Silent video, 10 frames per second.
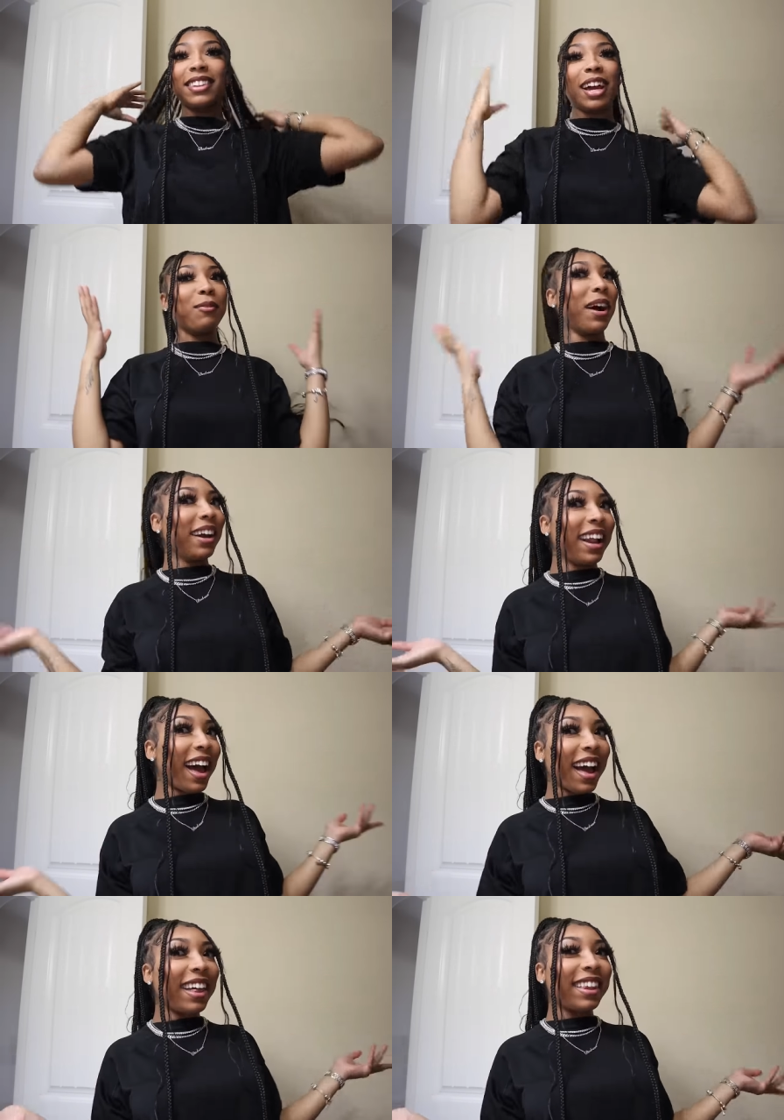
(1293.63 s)
like, why
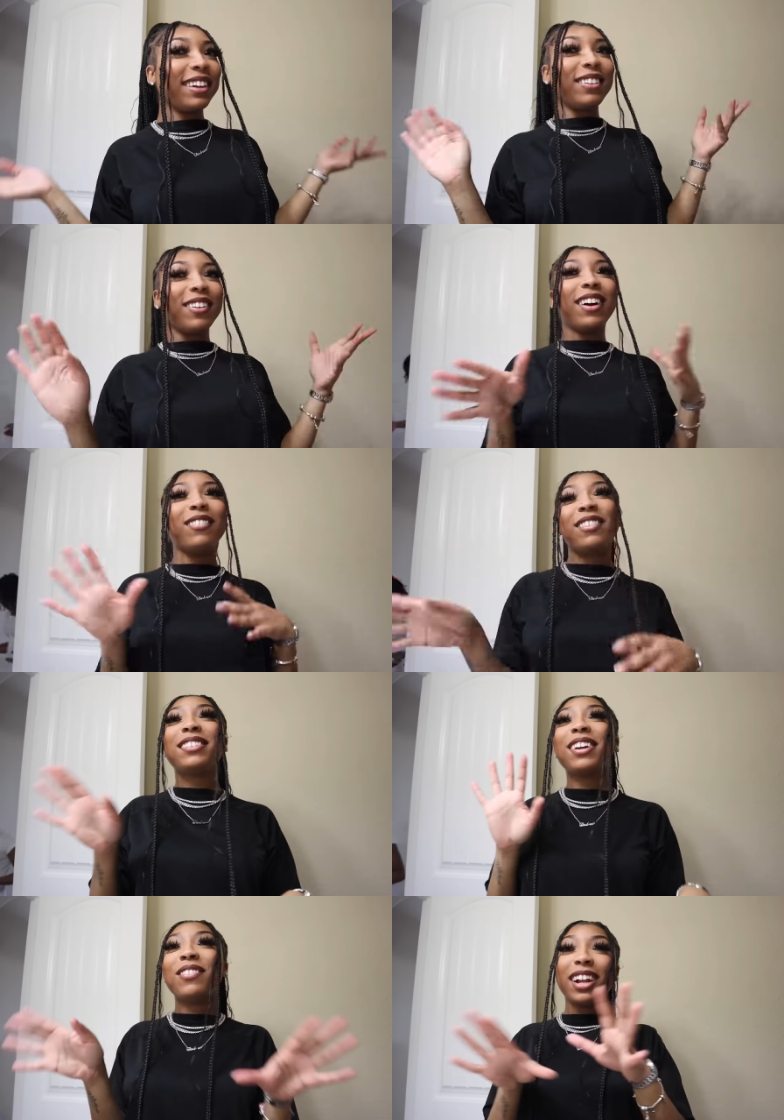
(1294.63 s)
not? Like, you know,
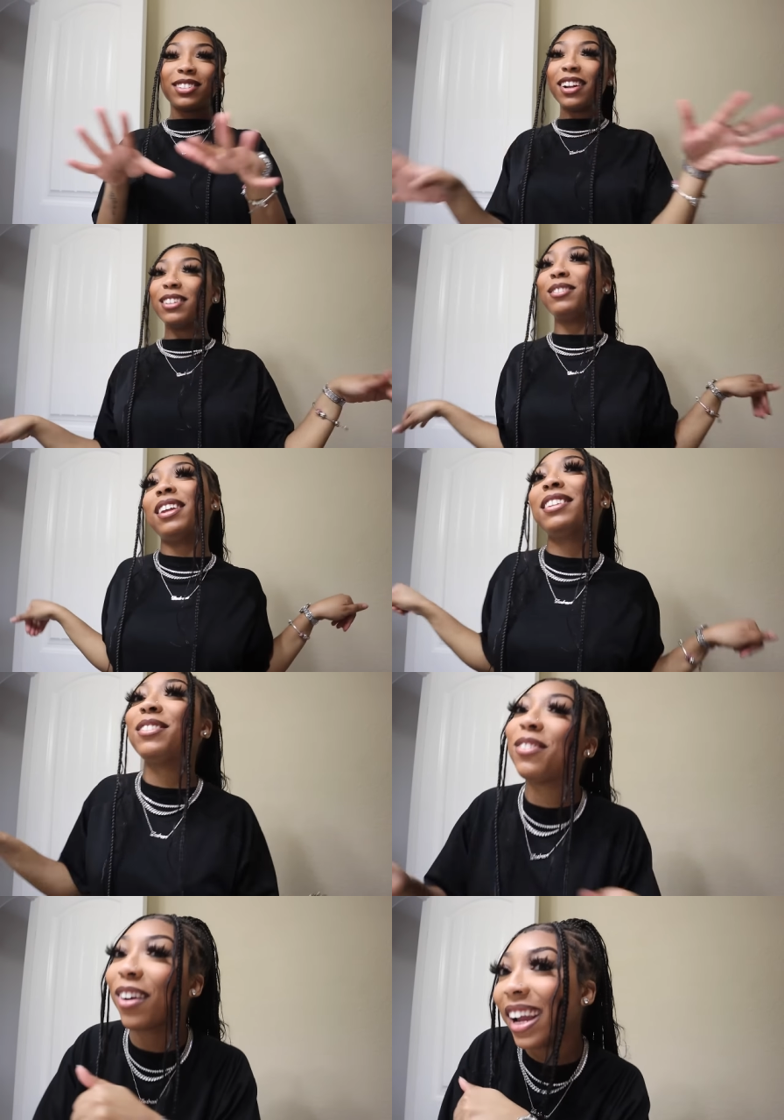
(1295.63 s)
I'm not trying to do
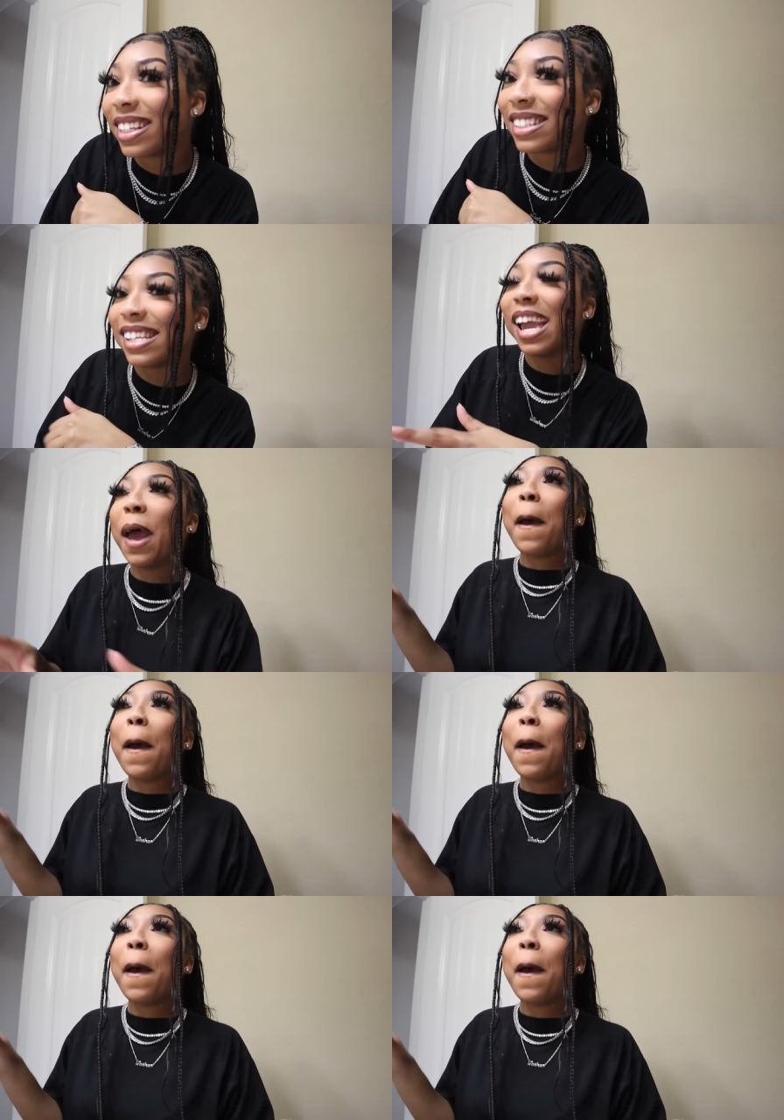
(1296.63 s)
nothing too crazy.